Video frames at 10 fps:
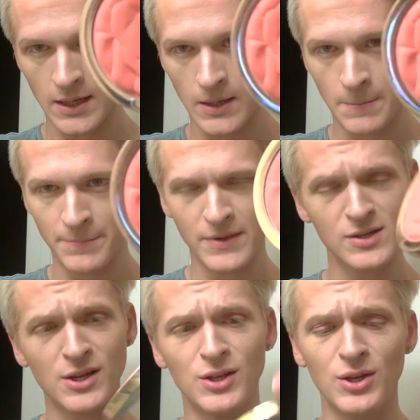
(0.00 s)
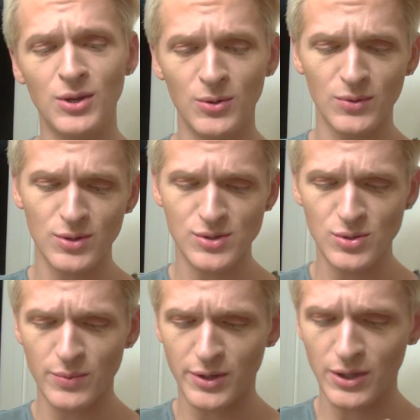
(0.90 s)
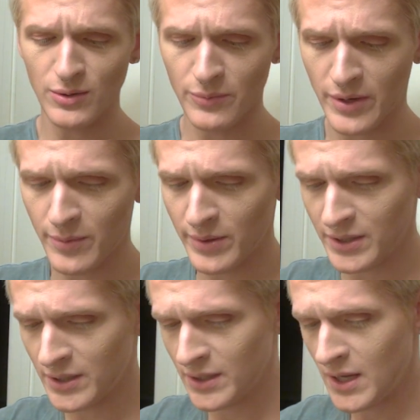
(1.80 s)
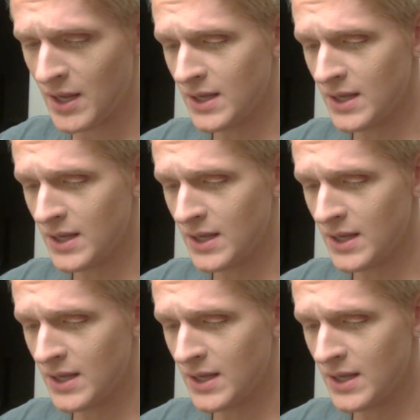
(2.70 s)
Um, they're cute, they're super cute in my opinion.